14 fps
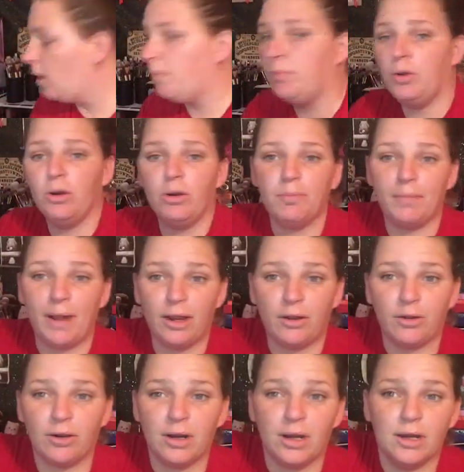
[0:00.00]
Beauty
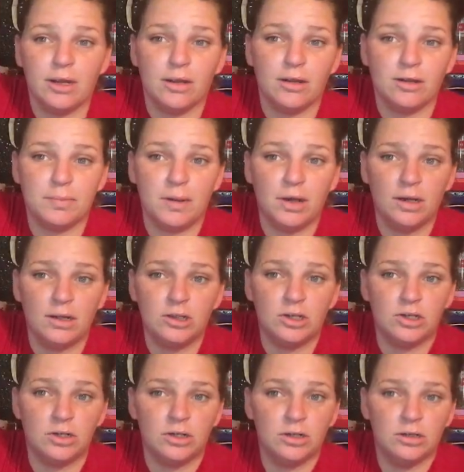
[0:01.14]
Bakery sponge.
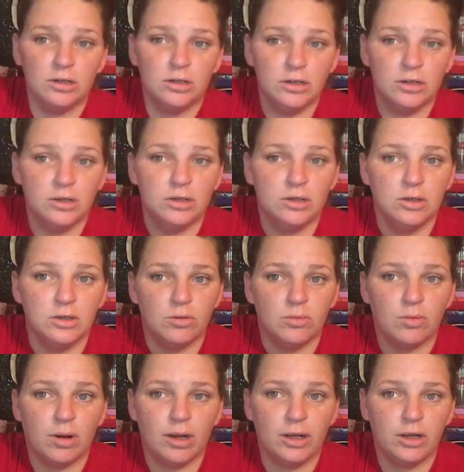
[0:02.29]

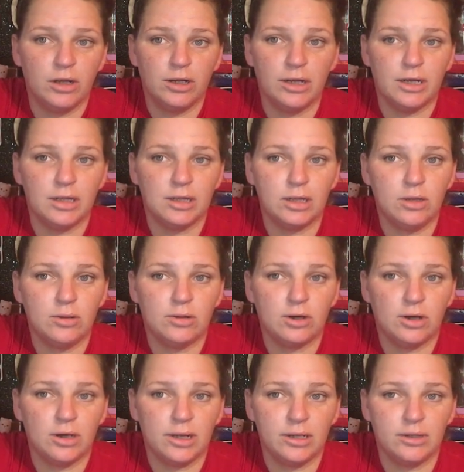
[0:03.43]
Right here, yeah, it's a little
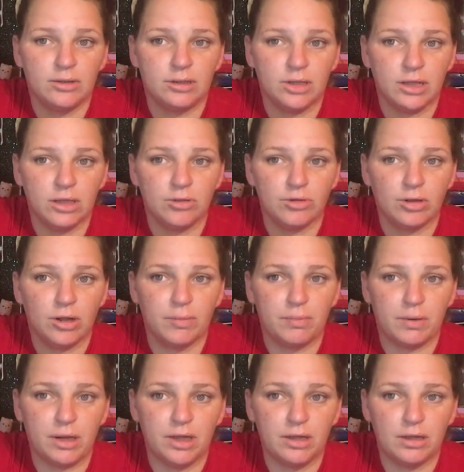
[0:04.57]
dirty. I used it yesterday,
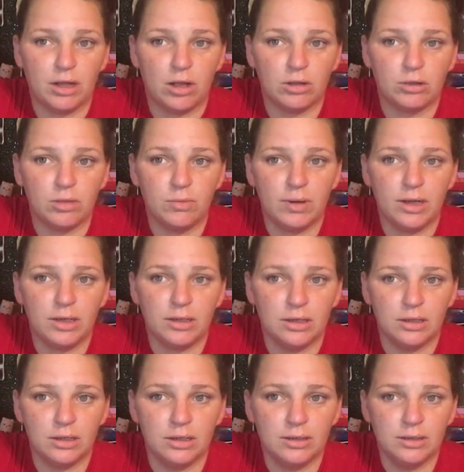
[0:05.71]
but it's also wet.
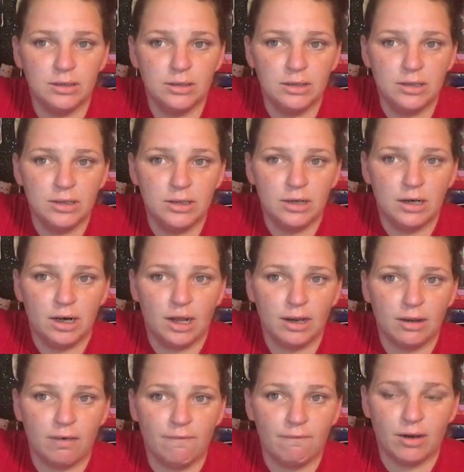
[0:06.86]
Like,
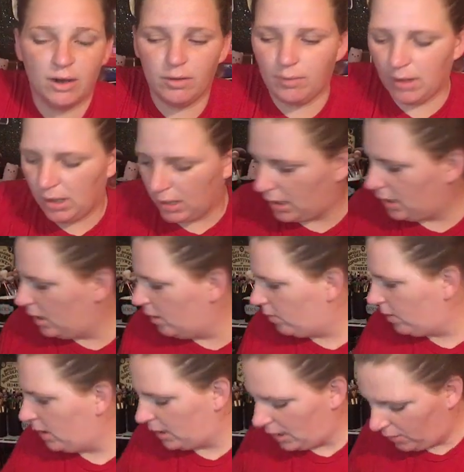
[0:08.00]
very wet. I need to
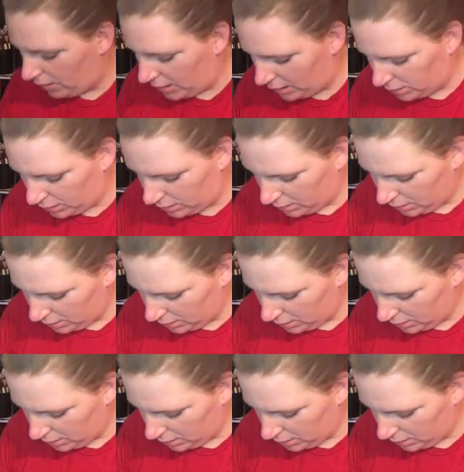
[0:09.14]
wring it out, actually.